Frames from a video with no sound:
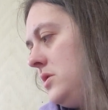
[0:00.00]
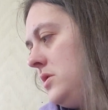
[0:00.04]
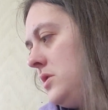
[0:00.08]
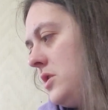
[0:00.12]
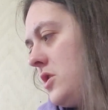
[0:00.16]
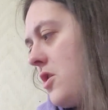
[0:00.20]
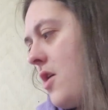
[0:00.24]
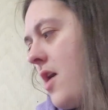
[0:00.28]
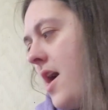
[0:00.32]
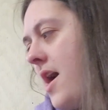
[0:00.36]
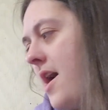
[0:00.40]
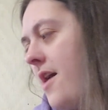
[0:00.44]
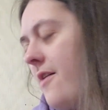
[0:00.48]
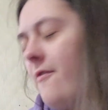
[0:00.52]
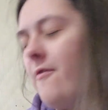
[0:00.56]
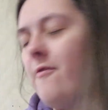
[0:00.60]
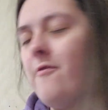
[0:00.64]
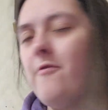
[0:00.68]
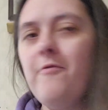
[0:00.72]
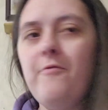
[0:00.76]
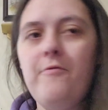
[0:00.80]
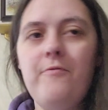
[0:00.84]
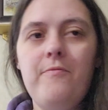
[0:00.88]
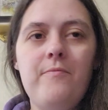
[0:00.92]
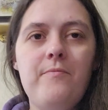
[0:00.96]
So I have
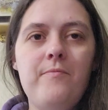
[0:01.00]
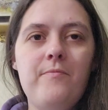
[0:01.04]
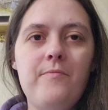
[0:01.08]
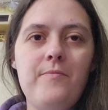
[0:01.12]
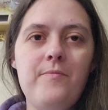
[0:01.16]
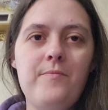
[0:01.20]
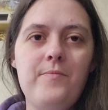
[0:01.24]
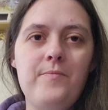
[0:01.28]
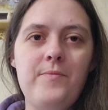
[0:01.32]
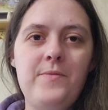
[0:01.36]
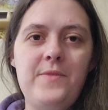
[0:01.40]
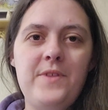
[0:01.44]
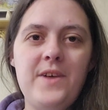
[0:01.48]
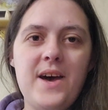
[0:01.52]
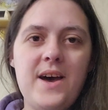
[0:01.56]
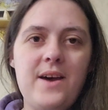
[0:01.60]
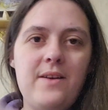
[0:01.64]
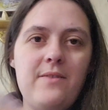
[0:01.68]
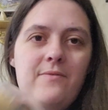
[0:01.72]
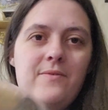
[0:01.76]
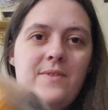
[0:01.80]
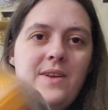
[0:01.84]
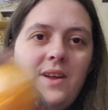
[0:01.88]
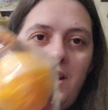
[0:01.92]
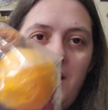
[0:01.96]

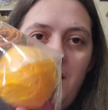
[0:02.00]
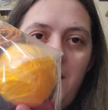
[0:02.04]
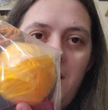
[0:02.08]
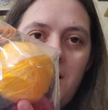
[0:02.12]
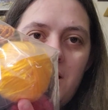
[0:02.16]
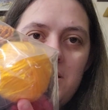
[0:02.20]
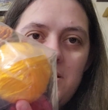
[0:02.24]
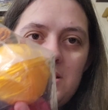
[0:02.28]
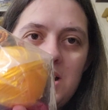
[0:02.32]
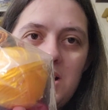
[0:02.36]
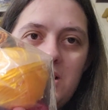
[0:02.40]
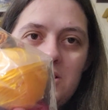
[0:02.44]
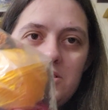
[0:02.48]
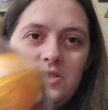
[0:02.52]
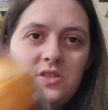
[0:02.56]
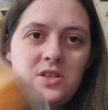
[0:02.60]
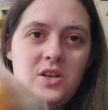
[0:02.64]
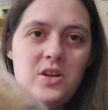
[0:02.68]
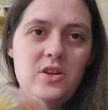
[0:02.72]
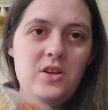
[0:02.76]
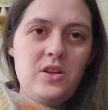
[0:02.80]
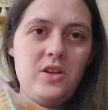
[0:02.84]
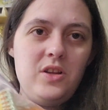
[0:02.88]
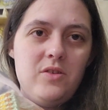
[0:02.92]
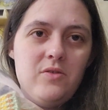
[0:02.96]
that right here that I'll
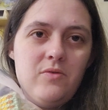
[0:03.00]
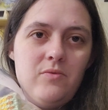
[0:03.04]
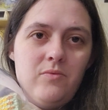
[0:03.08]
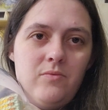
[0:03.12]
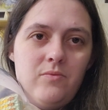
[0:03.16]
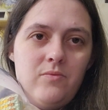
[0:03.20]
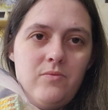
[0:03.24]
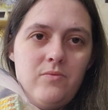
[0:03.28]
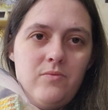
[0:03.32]
show you.